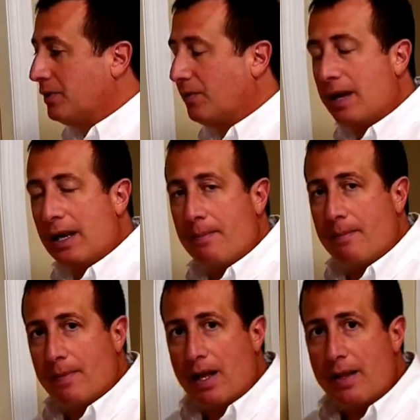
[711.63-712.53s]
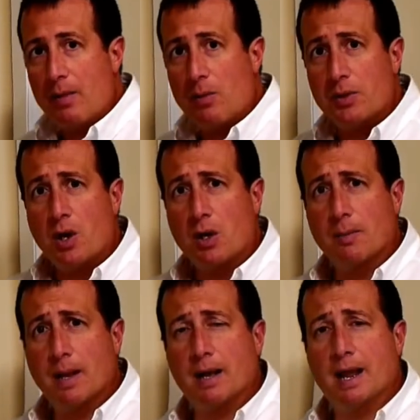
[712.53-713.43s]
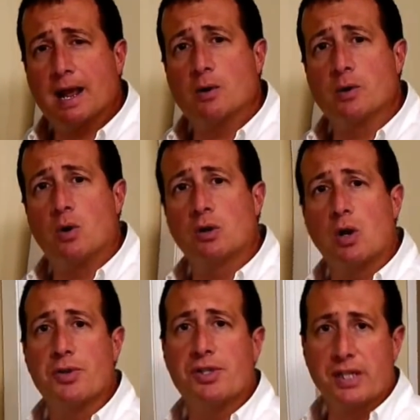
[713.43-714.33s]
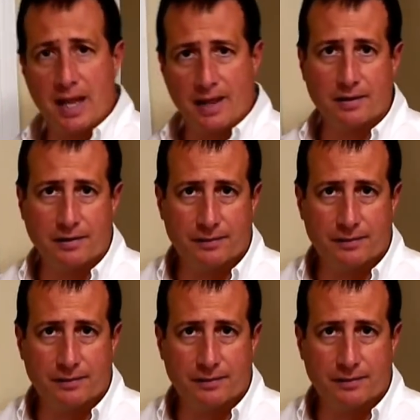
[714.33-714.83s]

frame, and then we'll talk about how it all goes together.